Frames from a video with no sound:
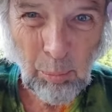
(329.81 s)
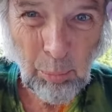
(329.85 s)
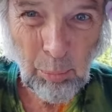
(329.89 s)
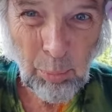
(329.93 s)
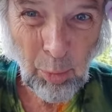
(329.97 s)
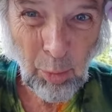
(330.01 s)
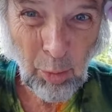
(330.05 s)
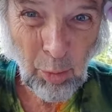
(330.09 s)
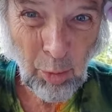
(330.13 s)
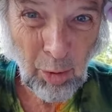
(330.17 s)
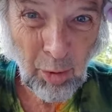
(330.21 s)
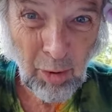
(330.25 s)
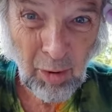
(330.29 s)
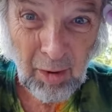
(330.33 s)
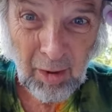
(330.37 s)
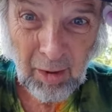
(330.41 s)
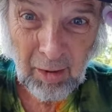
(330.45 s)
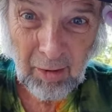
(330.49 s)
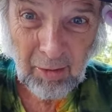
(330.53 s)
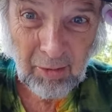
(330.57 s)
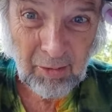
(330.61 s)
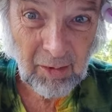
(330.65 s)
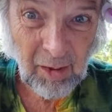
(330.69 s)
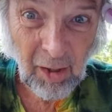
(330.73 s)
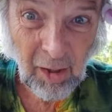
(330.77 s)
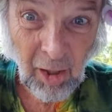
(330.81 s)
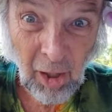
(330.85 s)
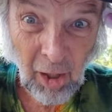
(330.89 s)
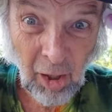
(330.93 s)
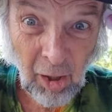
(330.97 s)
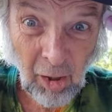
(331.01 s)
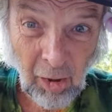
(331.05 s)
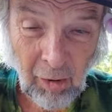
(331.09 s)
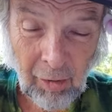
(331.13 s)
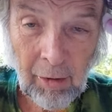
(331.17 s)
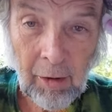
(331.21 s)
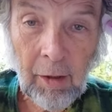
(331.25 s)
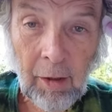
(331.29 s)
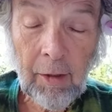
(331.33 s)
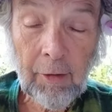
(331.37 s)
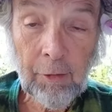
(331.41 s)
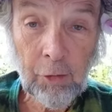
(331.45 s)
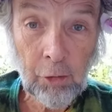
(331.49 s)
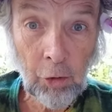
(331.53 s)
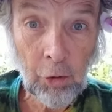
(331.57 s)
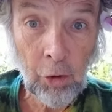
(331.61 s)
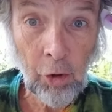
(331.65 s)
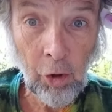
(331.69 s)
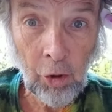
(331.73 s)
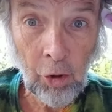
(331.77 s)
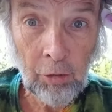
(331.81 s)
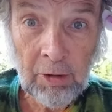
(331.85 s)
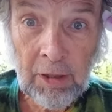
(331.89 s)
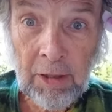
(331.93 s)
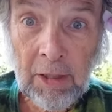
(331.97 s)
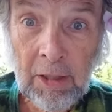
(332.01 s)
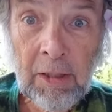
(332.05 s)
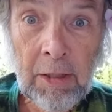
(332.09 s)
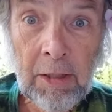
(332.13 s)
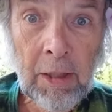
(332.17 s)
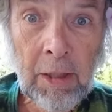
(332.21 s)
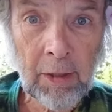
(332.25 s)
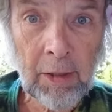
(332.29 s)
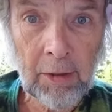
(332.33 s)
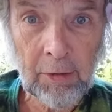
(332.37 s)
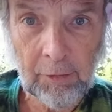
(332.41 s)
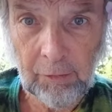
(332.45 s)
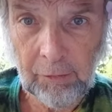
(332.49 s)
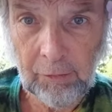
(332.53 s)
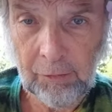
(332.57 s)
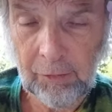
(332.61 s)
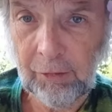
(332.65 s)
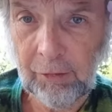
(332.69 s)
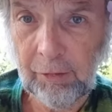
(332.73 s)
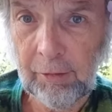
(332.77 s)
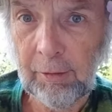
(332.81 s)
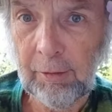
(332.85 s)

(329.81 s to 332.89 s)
boring as hell, Taurinians.